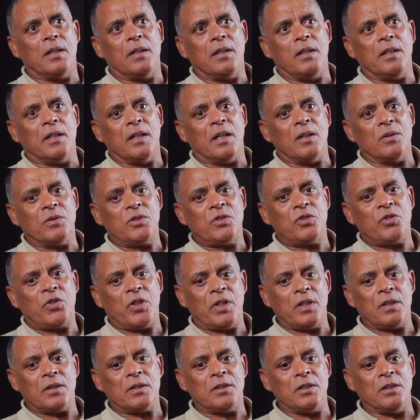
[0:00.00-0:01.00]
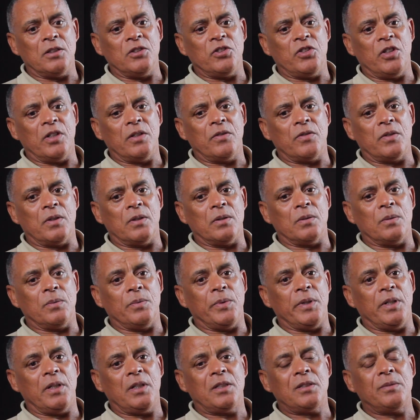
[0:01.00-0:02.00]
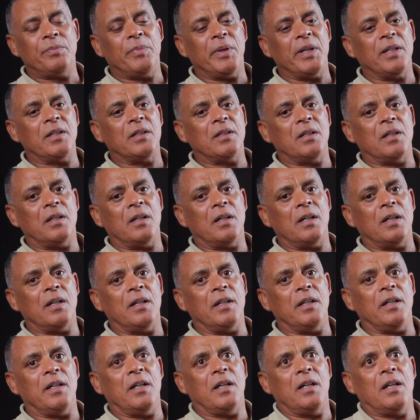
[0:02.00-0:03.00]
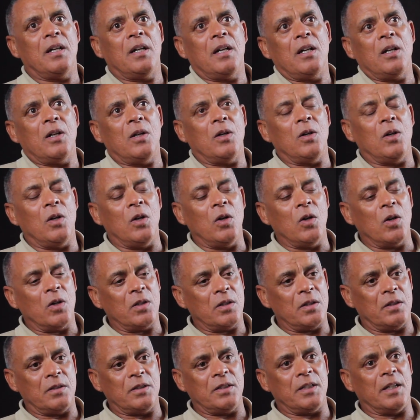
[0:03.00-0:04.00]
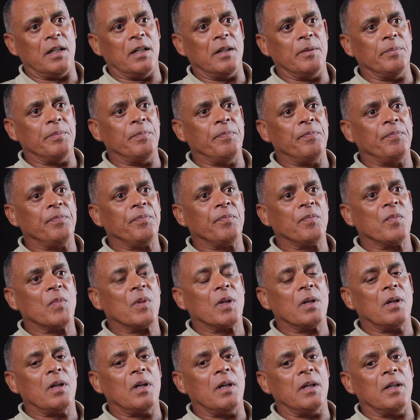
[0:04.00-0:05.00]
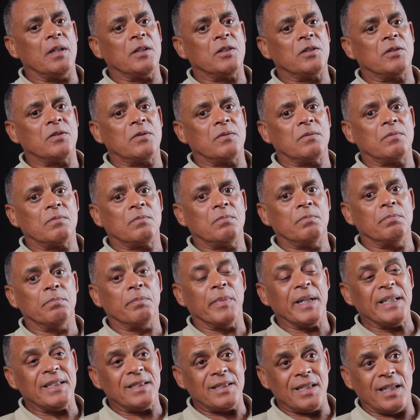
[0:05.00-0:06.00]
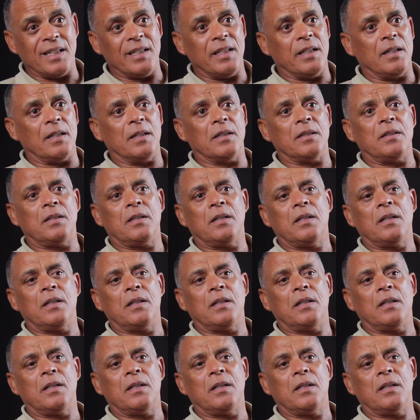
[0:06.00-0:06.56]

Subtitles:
And then our trails in general, we spend a lot of time uh, maintaining it.